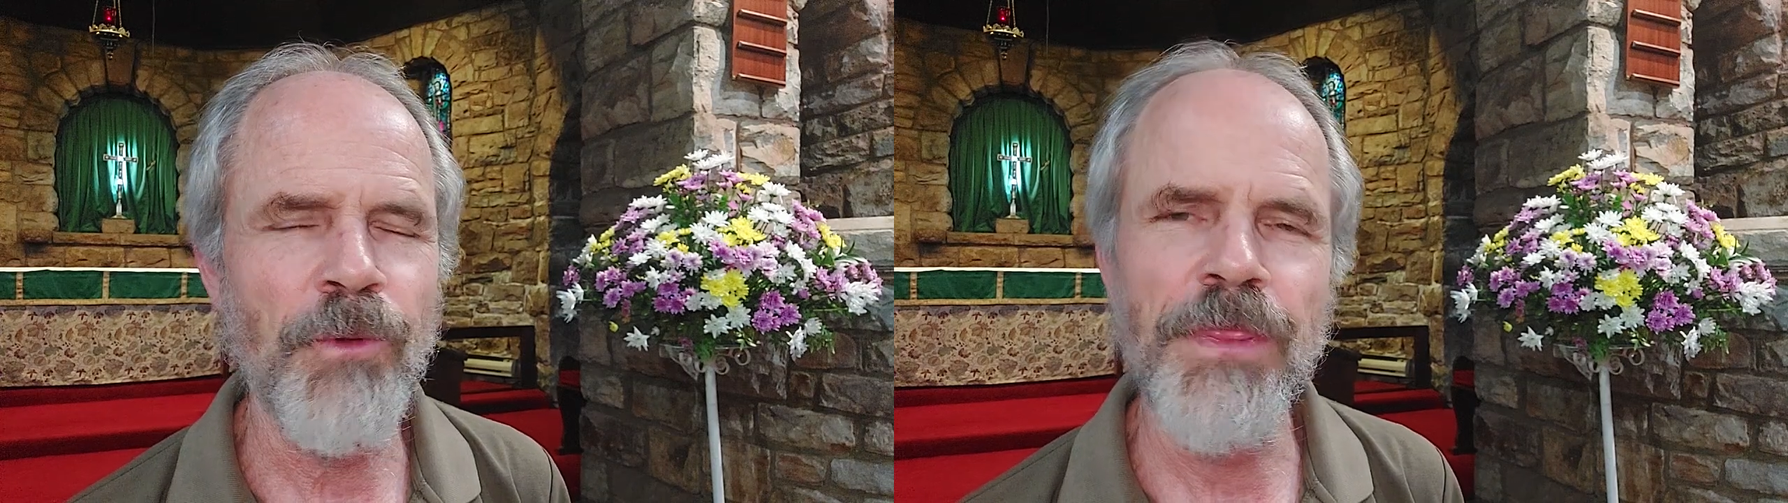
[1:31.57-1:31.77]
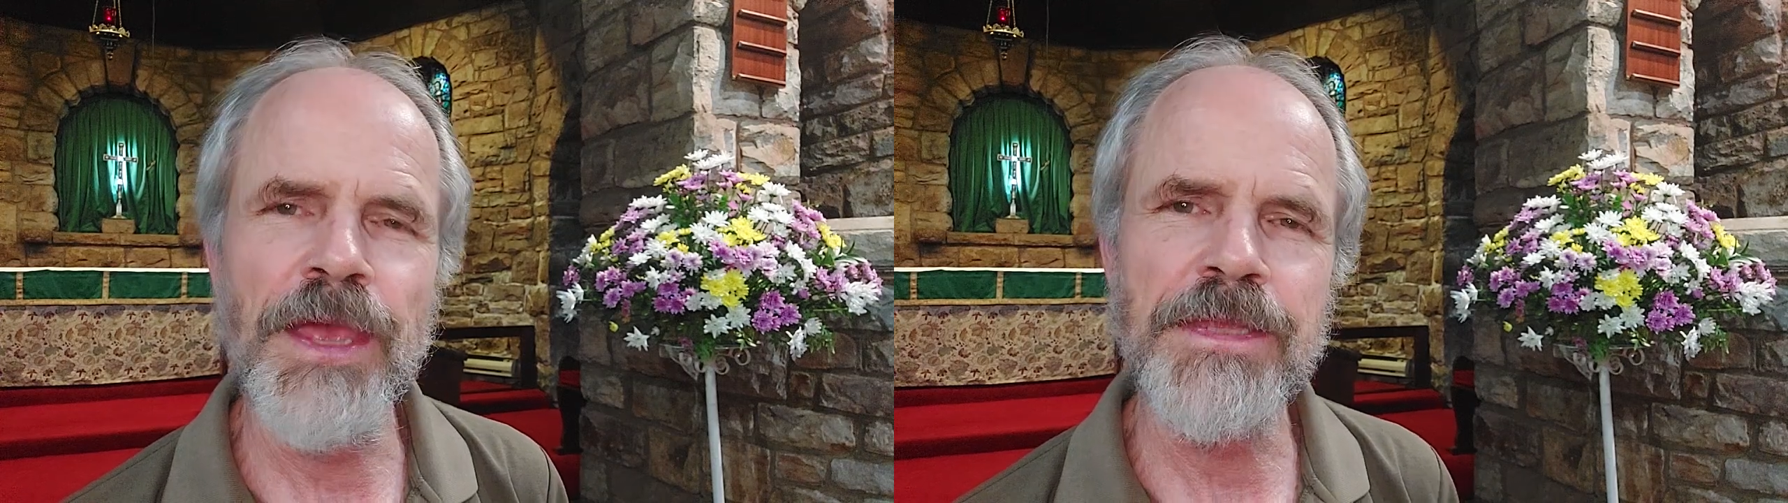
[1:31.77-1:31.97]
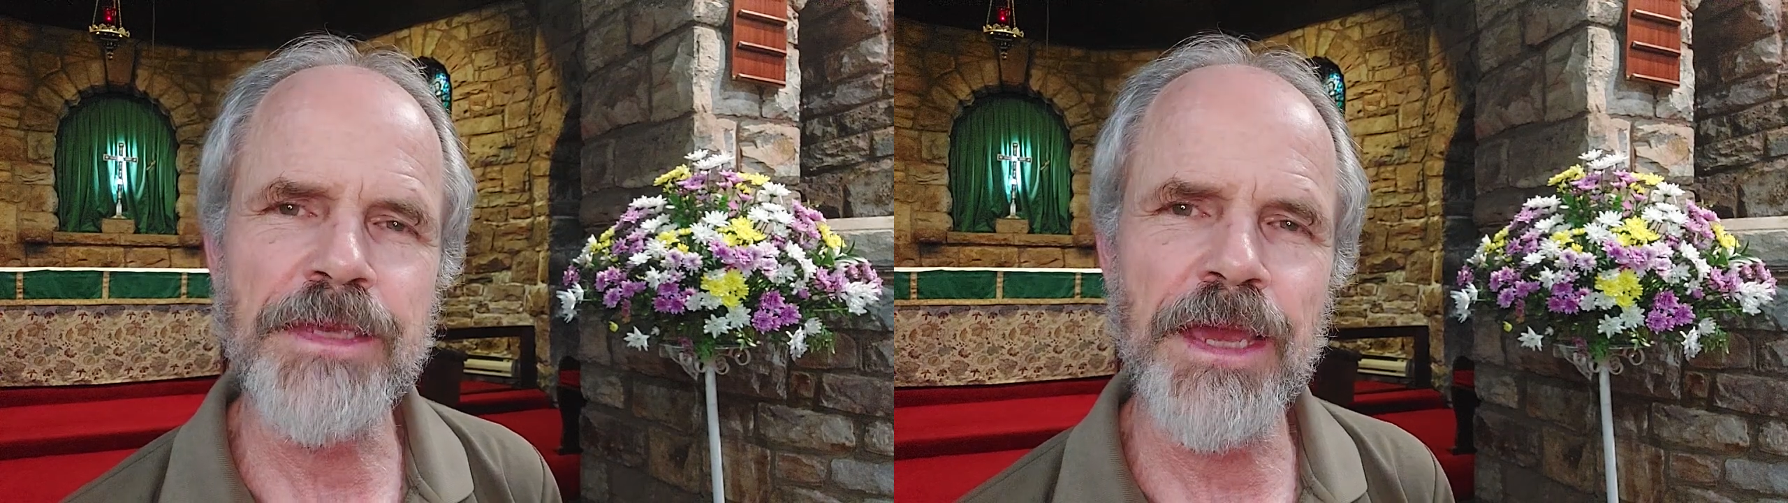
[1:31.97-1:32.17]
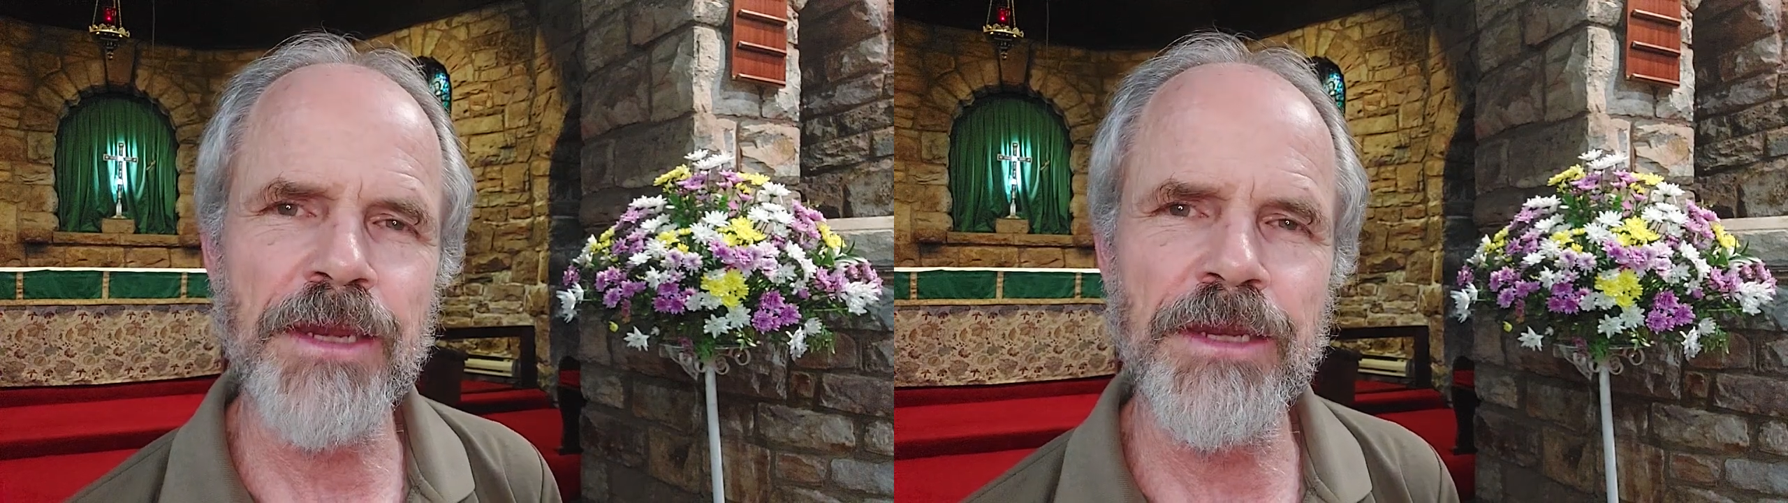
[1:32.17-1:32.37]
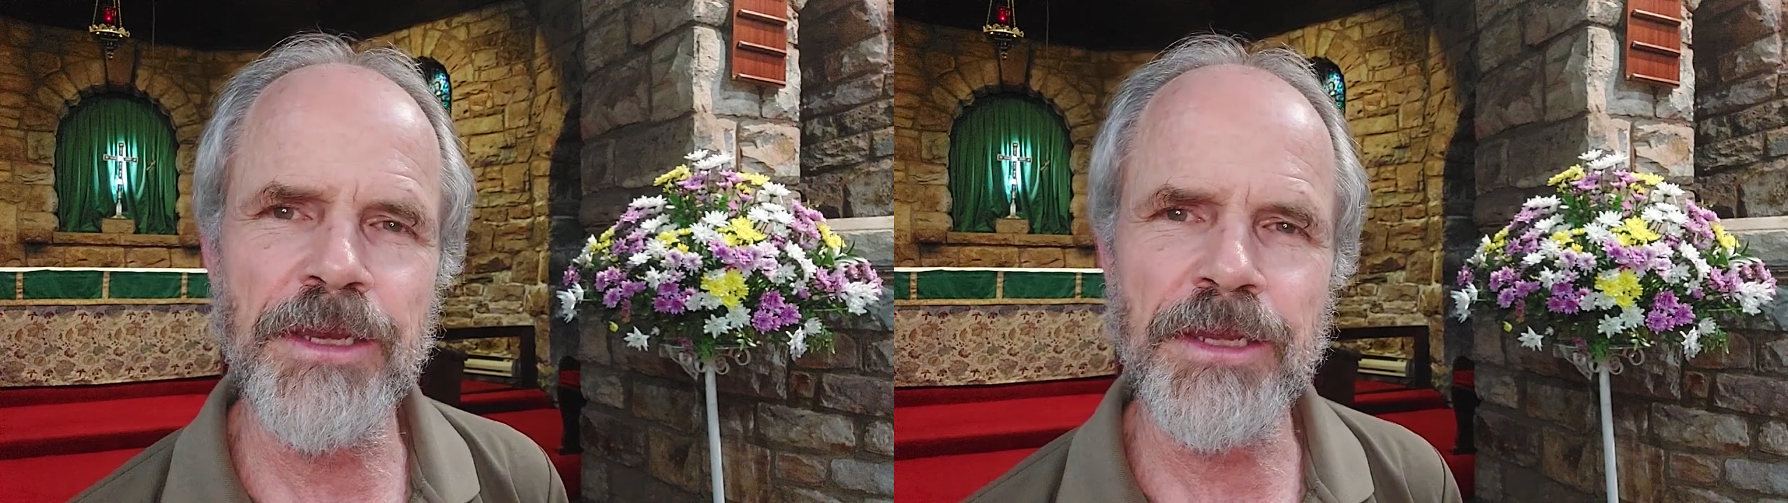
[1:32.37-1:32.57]
when that's
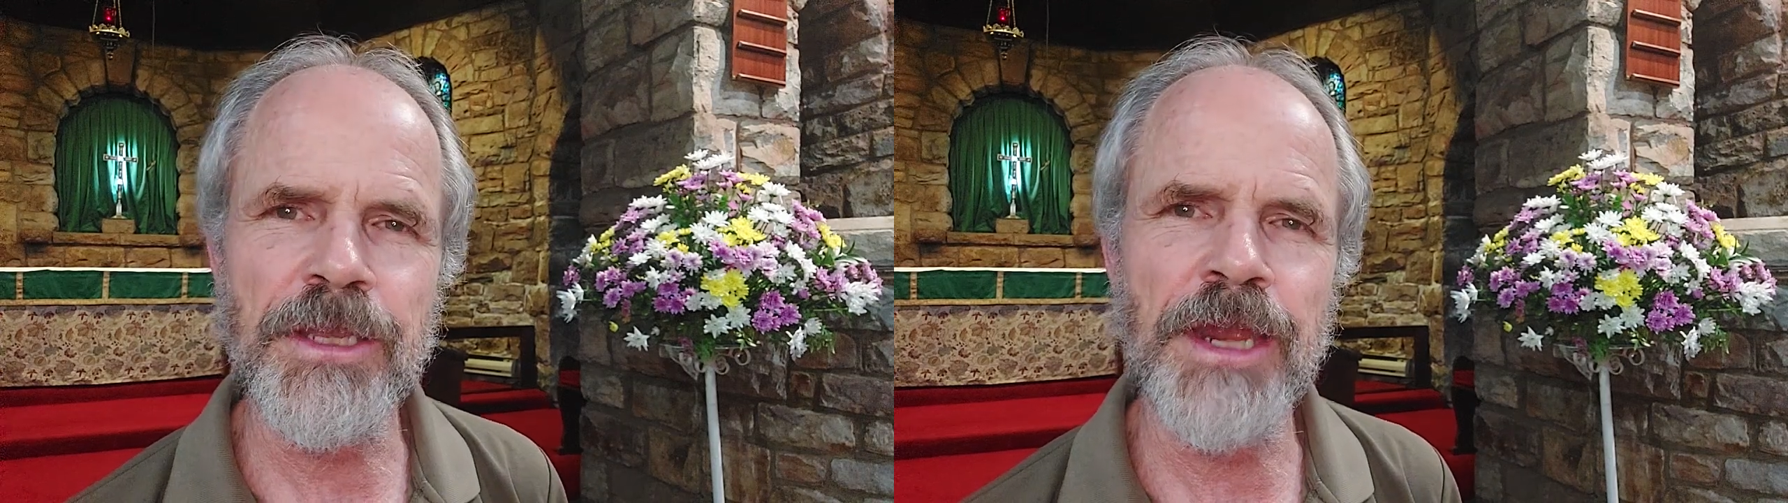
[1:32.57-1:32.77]
under,